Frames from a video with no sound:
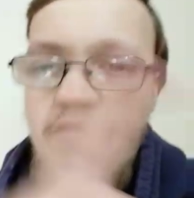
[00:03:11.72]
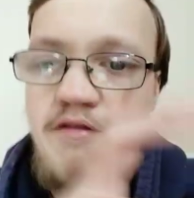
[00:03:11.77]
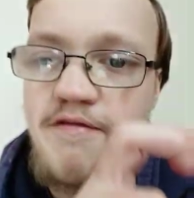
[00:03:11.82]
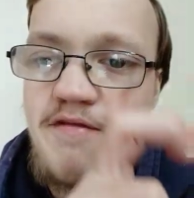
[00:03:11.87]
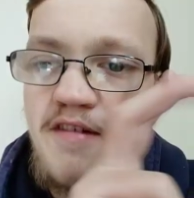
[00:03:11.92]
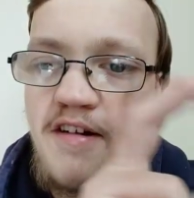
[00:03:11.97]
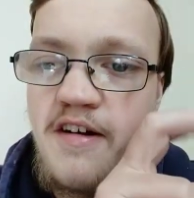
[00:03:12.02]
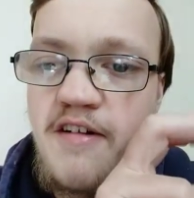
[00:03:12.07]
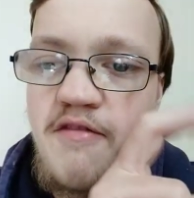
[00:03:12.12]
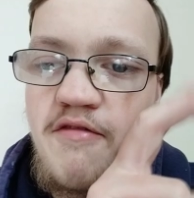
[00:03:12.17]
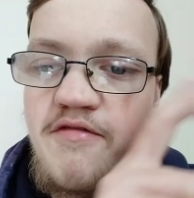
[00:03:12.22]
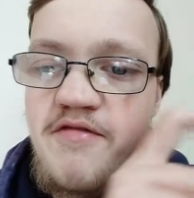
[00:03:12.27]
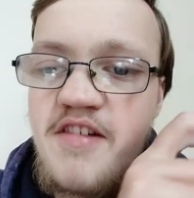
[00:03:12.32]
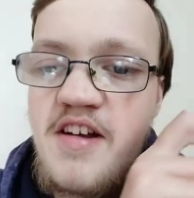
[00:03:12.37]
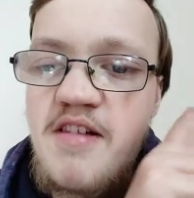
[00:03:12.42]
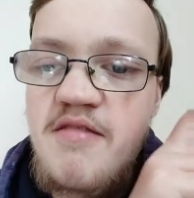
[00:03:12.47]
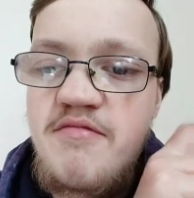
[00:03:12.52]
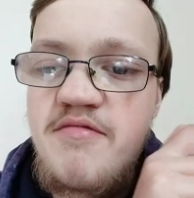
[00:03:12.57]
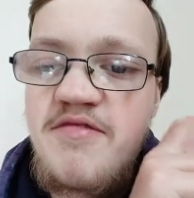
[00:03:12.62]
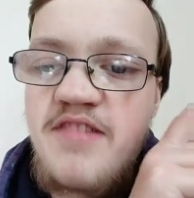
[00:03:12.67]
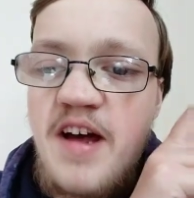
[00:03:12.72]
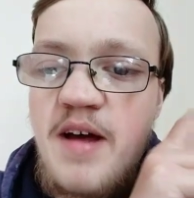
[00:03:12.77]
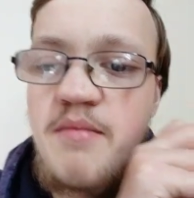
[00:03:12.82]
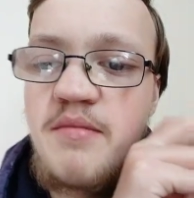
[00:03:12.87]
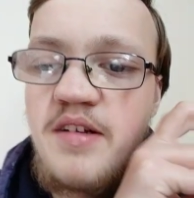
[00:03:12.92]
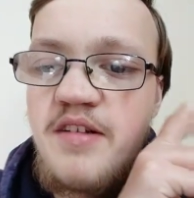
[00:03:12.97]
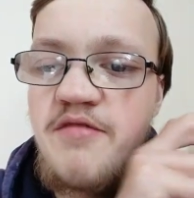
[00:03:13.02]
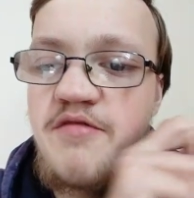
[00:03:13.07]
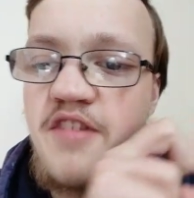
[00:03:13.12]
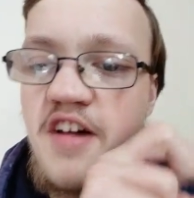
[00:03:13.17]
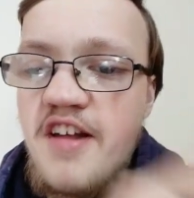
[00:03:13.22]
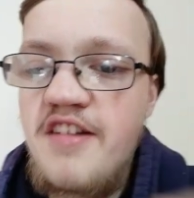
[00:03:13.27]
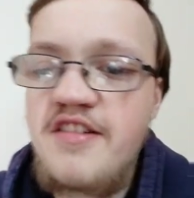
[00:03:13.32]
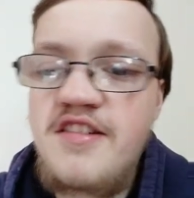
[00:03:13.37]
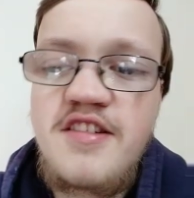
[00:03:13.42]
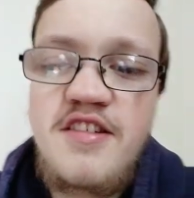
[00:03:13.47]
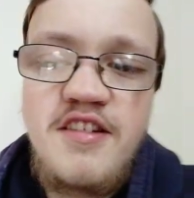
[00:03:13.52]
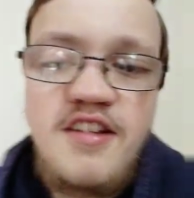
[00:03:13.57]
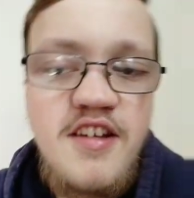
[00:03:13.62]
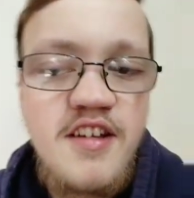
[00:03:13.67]
family and
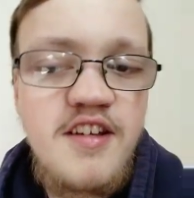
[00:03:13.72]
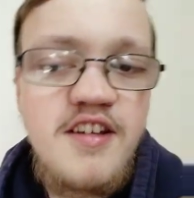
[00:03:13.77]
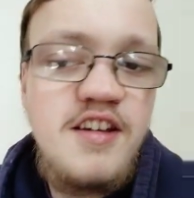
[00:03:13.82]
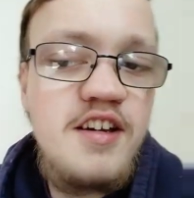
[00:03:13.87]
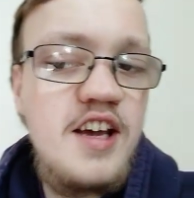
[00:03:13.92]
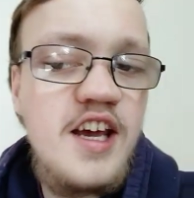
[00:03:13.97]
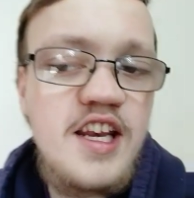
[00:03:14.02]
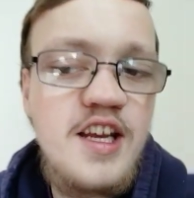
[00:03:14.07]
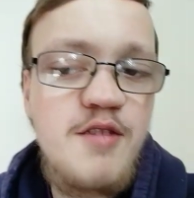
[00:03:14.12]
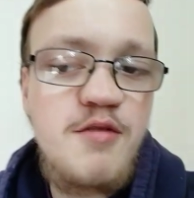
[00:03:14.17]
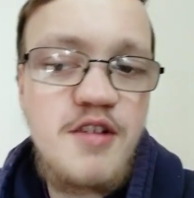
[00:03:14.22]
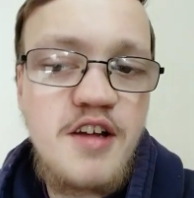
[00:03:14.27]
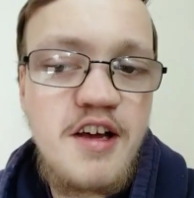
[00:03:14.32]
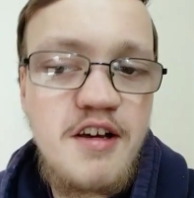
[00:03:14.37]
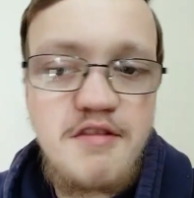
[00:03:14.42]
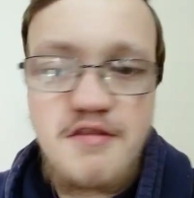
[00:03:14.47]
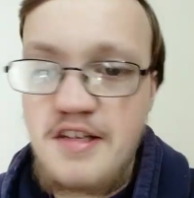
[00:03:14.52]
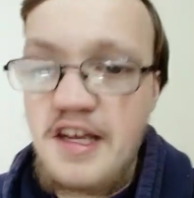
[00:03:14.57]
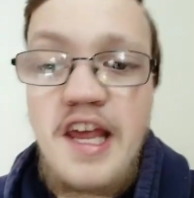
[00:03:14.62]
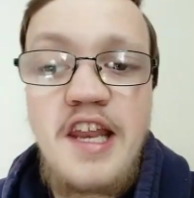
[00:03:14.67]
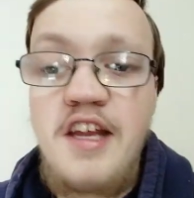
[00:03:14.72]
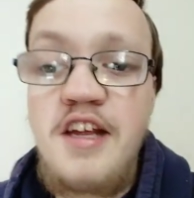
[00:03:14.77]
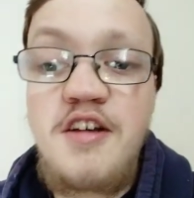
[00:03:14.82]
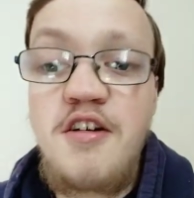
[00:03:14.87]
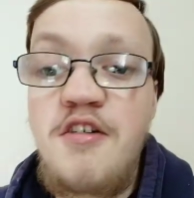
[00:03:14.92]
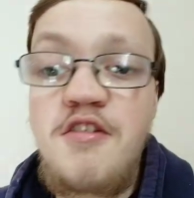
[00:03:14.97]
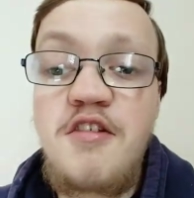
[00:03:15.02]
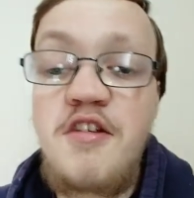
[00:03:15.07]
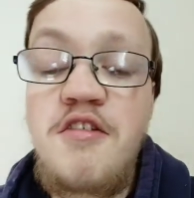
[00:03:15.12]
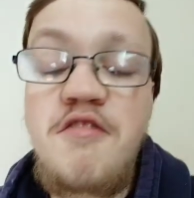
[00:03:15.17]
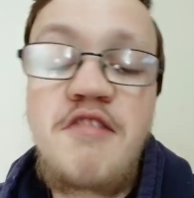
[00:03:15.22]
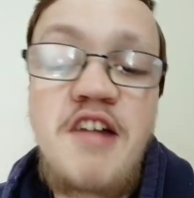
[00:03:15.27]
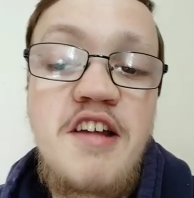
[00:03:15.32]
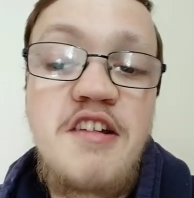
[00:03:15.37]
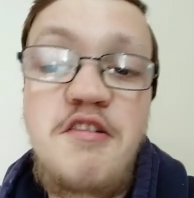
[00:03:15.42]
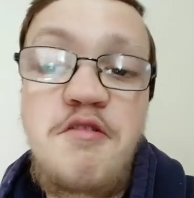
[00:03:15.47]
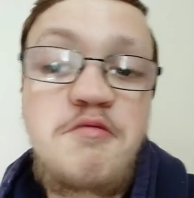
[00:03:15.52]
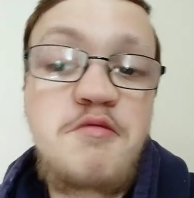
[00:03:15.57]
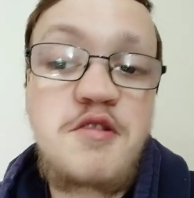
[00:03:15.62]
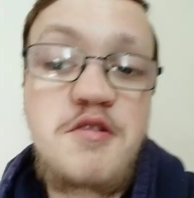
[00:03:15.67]
friends. Anyone else, any other
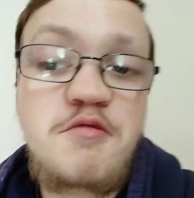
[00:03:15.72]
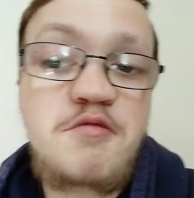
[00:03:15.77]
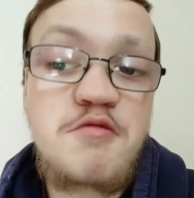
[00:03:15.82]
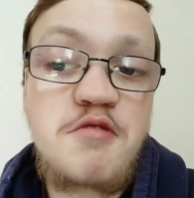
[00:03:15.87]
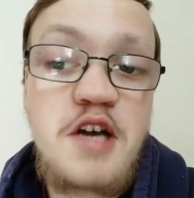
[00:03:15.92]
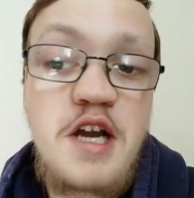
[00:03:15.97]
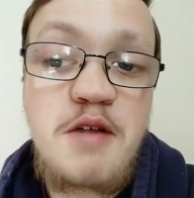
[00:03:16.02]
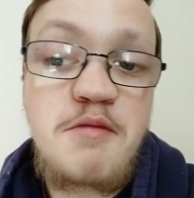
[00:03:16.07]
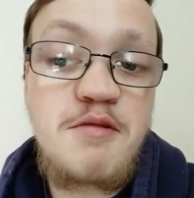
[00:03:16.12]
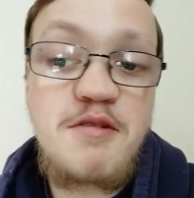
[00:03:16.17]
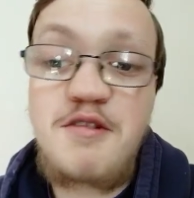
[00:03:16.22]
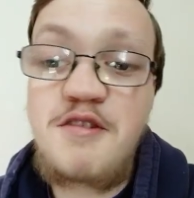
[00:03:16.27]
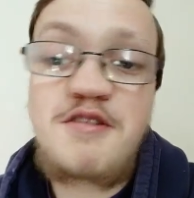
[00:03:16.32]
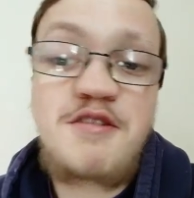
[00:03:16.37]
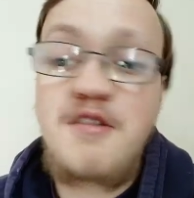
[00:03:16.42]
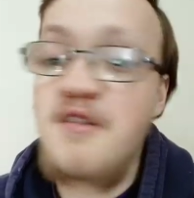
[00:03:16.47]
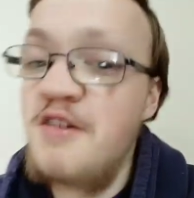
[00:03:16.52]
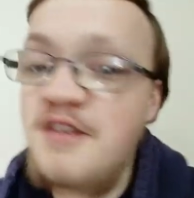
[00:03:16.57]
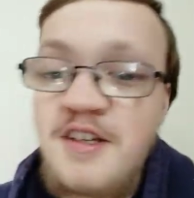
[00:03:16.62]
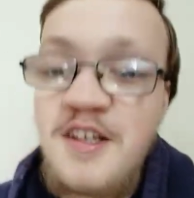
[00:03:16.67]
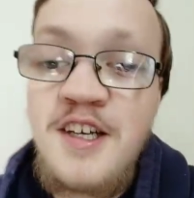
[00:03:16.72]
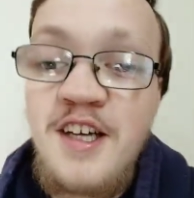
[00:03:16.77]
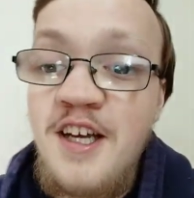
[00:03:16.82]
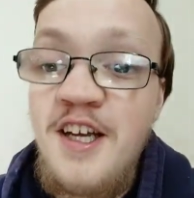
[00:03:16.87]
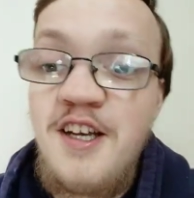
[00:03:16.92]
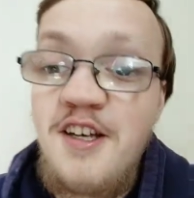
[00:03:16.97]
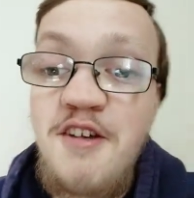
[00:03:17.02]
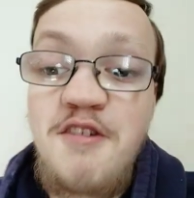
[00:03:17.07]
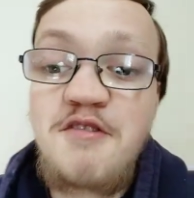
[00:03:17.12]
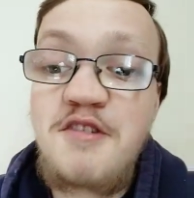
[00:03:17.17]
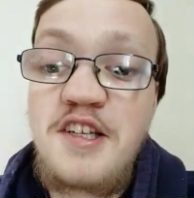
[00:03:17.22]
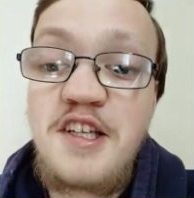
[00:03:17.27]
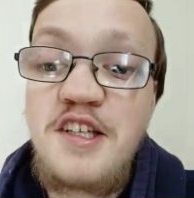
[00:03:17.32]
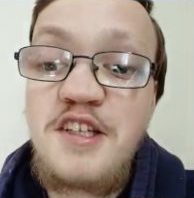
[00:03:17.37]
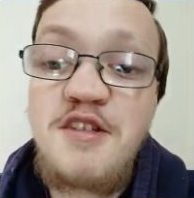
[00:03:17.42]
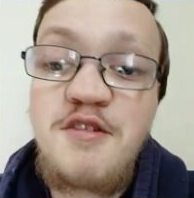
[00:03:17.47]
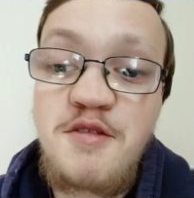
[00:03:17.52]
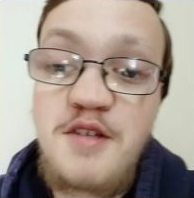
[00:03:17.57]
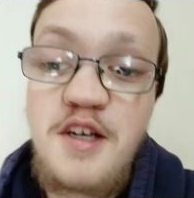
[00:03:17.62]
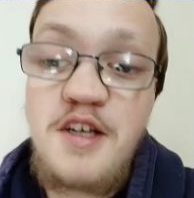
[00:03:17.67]
random subscribers? Not telling
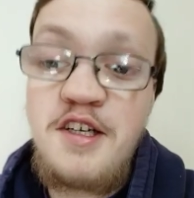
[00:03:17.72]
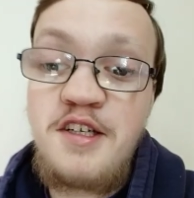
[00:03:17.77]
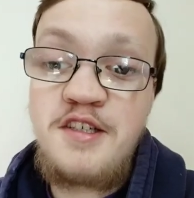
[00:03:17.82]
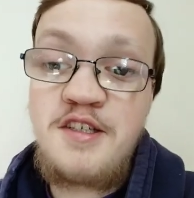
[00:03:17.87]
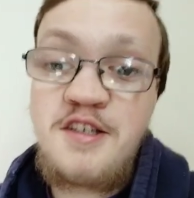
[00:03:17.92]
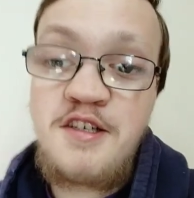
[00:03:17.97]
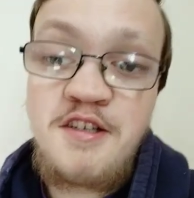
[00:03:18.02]
you guys,